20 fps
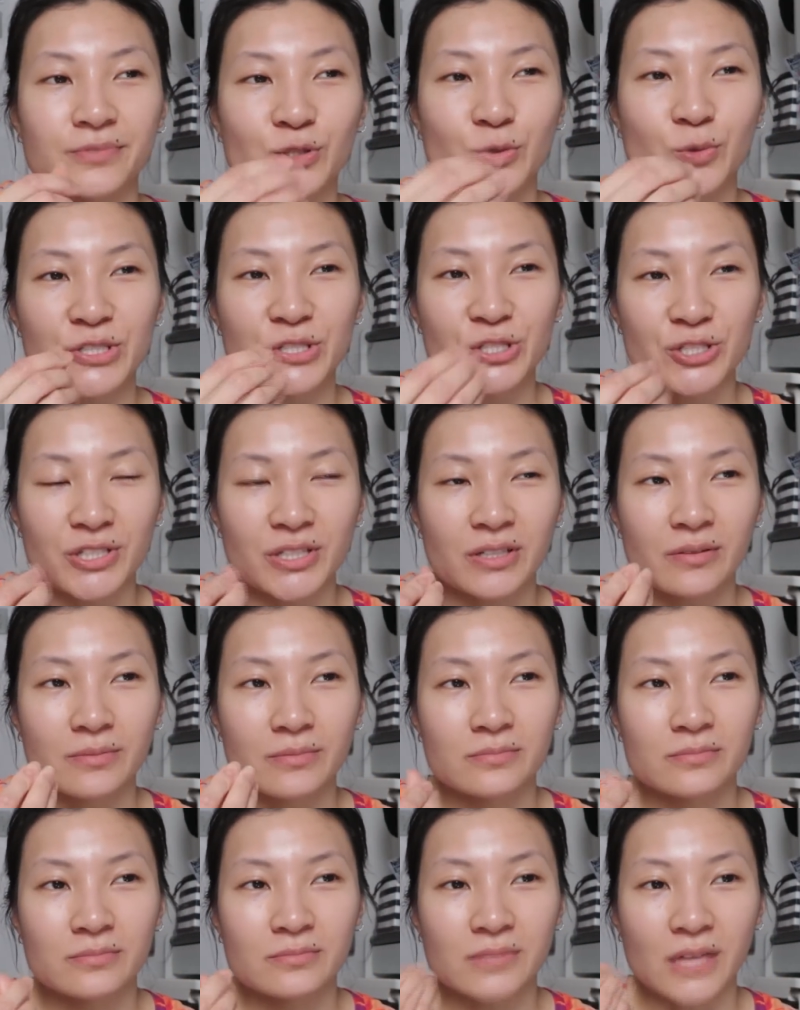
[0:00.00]
squishy.
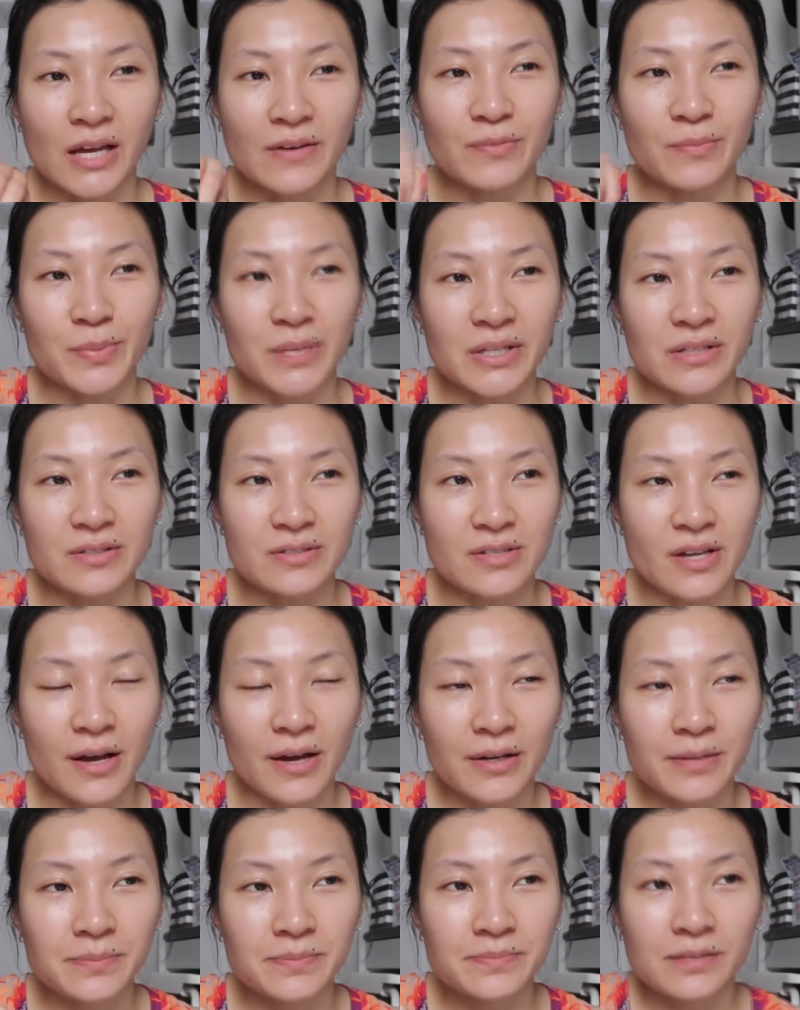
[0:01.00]
They have a pit
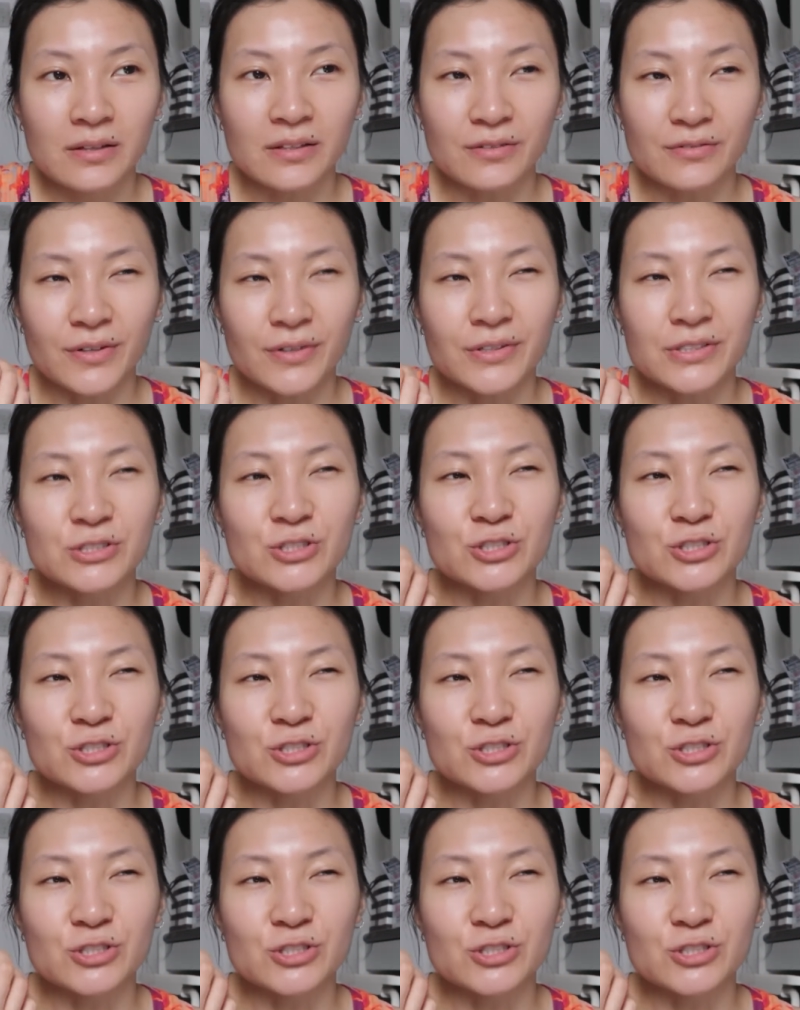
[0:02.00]
inside. They're very